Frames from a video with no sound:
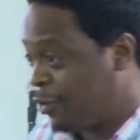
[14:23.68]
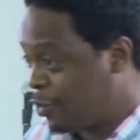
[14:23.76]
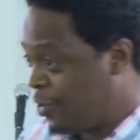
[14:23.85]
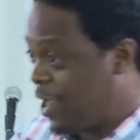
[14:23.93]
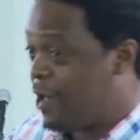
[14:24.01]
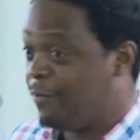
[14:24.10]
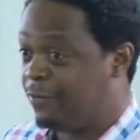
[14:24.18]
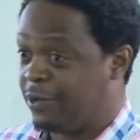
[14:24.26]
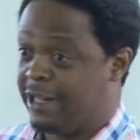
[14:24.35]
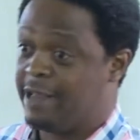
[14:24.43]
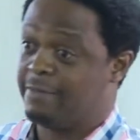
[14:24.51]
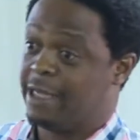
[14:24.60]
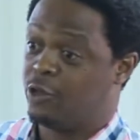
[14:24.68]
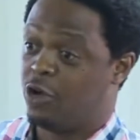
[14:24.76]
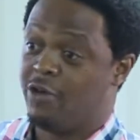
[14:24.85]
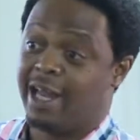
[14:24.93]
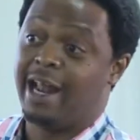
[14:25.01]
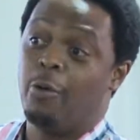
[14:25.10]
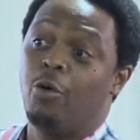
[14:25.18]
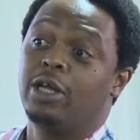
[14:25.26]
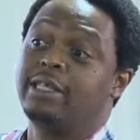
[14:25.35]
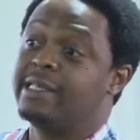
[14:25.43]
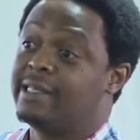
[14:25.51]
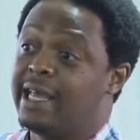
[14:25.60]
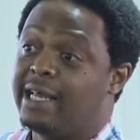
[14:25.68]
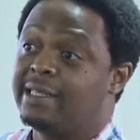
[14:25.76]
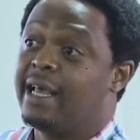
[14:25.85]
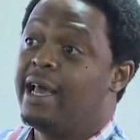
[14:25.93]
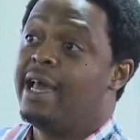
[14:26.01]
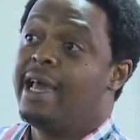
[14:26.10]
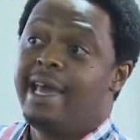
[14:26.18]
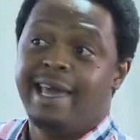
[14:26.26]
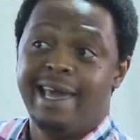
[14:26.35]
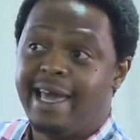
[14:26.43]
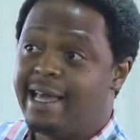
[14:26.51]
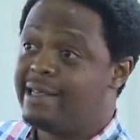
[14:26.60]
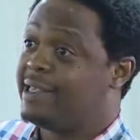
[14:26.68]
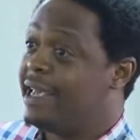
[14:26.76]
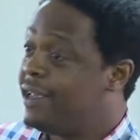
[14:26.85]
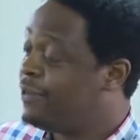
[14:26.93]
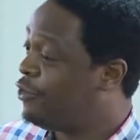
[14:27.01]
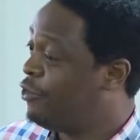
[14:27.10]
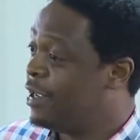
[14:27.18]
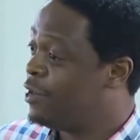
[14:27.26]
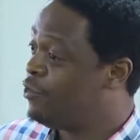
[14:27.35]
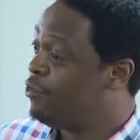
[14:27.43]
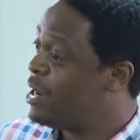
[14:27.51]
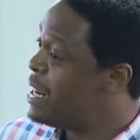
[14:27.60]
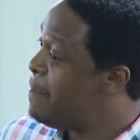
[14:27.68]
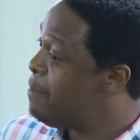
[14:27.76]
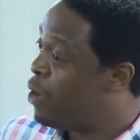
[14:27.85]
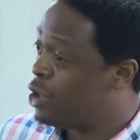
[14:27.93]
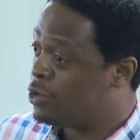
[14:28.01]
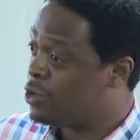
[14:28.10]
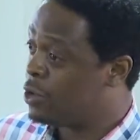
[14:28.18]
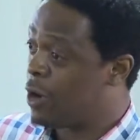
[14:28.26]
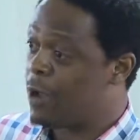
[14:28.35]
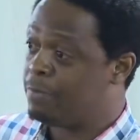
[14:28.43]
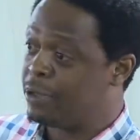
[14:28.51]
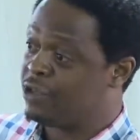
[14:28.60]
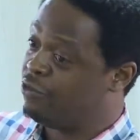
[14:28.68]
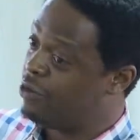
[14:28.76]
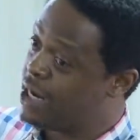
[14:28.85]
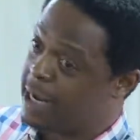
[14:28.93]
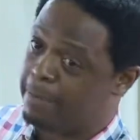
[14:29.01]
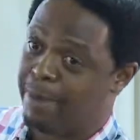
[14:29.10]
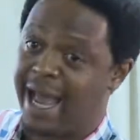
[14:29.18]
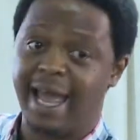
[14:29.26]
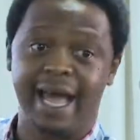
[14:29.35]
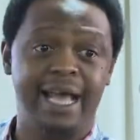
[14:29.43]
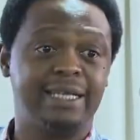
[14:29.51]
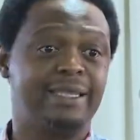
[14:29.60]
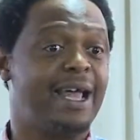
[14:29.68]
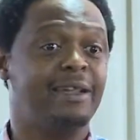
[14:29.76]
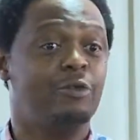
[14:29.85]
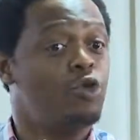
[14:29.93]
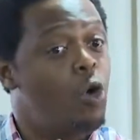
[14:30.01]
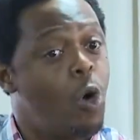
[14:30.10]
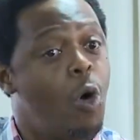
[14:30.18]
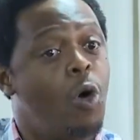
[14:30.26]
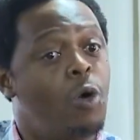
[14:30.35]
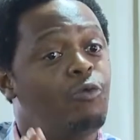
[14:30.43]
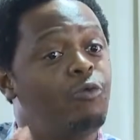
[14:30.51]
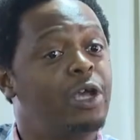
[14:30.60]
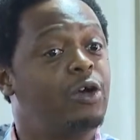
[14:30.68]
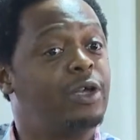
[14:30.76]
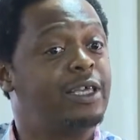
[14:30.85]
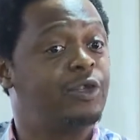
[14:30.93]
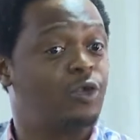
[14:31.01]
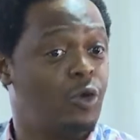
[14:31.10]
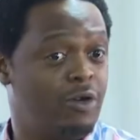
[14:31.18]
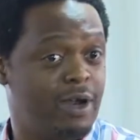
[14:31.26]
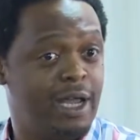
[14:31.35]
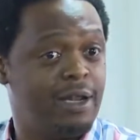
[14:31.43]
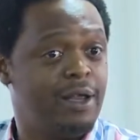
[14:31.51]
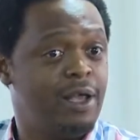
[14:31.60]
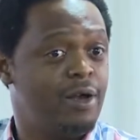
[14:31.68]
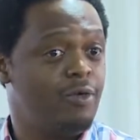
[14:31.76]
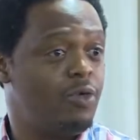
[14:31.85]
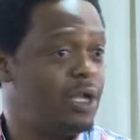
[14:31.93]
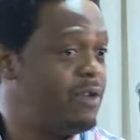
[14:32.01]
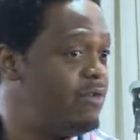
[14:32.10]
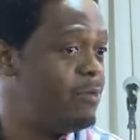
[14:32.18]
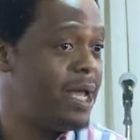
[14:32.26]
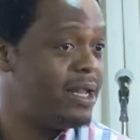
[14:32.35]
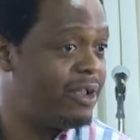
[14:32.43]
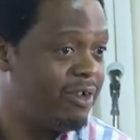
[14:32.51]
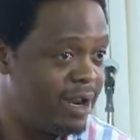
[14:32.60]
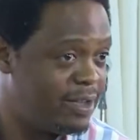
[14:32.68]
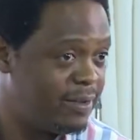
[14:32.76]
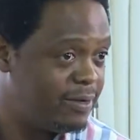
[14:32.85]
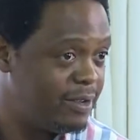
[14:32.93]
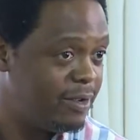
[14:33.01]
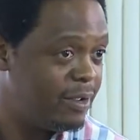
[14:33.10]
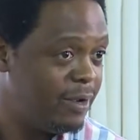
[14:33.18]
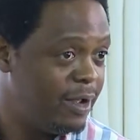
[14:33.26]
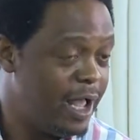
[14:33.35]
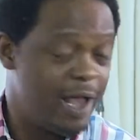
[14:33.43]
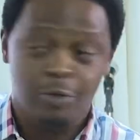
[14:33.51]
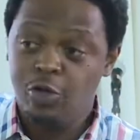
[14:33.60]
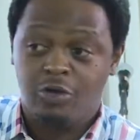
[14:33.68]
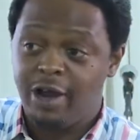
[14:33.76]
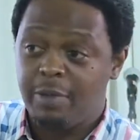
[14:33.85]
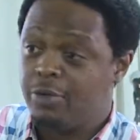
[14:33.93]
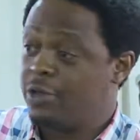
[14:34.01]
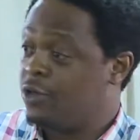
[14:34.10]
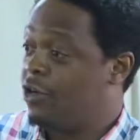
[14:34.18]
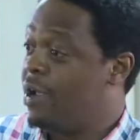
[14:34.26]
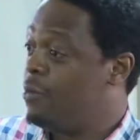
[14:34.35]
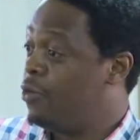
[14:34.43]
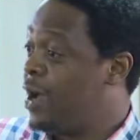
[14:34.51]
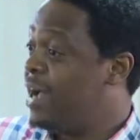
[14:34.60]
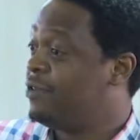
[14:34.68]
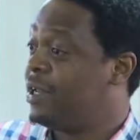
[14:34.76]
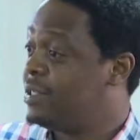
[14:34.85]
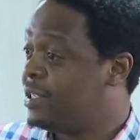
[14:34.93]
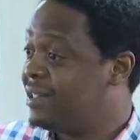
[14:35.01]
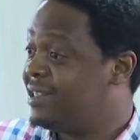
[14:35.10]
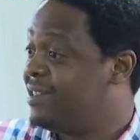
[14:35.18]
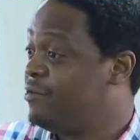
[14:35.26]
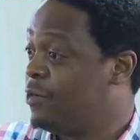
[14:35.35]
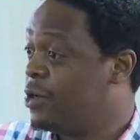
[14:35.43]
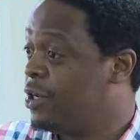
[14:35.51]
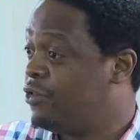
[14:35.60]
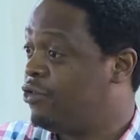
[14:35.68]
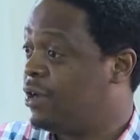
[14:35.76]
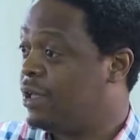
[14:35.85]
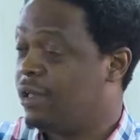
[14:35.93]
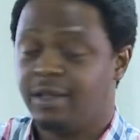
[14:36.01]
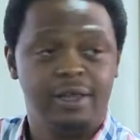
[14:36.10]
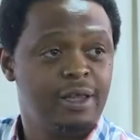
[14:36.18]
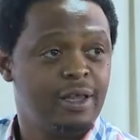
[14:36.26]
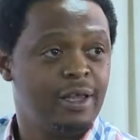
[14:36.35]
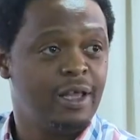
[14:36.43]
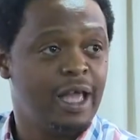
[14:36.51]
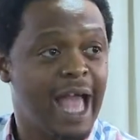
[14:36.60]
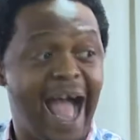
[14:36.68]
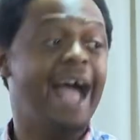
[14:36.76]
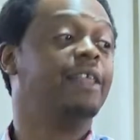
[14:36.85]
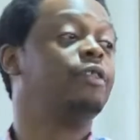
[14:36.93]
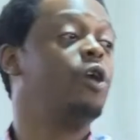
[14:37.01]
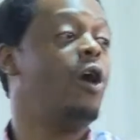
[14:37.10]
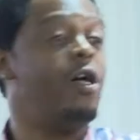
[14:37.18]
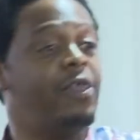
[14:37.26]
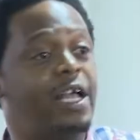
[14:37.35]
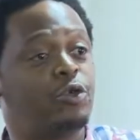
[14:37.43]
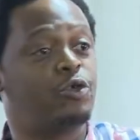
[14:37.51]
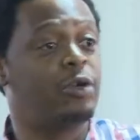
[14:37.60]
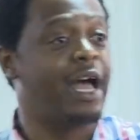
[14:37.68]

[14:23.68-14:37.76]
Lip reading: self-claimed historian and what he says, his history is really muddled up, he's really biased, and no real historian will give him any credit. No credible historian will actually say this is real history. And the other two